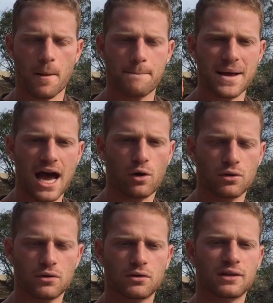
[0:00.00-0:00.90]

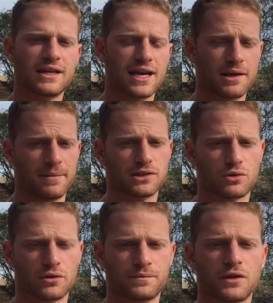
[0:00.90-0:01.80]
about getting a
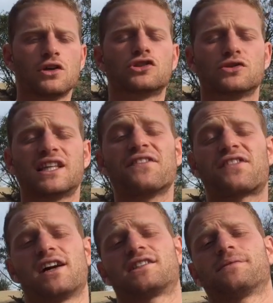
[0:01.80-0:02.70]
mentor. So stay
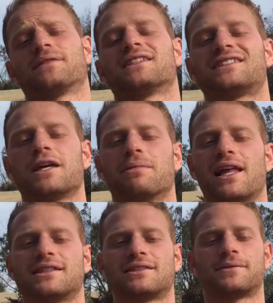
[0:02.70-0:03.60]
fresh, stay
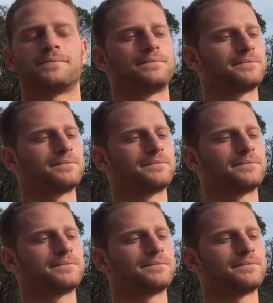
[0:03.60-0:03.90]
blessed.